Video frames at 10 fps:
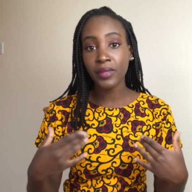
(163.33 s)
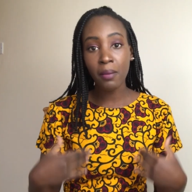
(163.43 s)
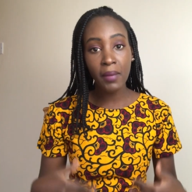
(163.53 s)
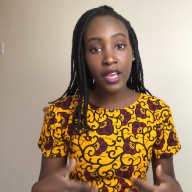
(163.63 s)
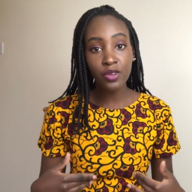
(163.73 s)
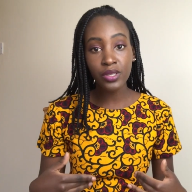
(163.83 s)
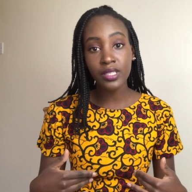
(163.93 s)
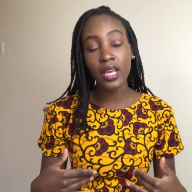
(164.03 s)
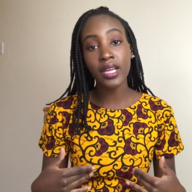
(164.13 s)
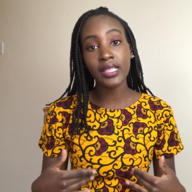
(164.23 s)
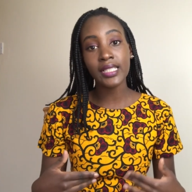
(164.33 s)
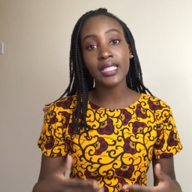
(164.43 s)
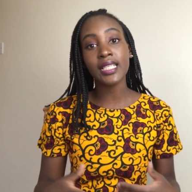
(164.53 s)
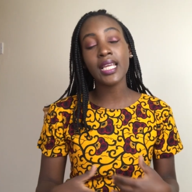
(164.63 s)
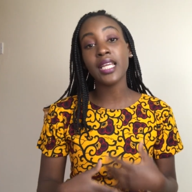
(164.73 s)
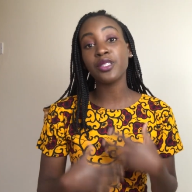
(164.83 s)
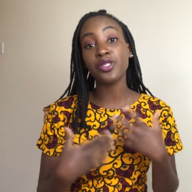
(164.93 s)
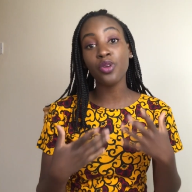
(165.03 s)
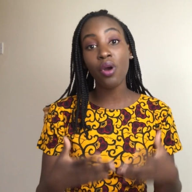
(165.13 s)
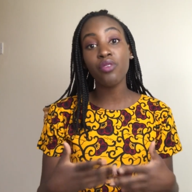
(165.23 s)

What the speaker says: my uni certainly didn't, and it's not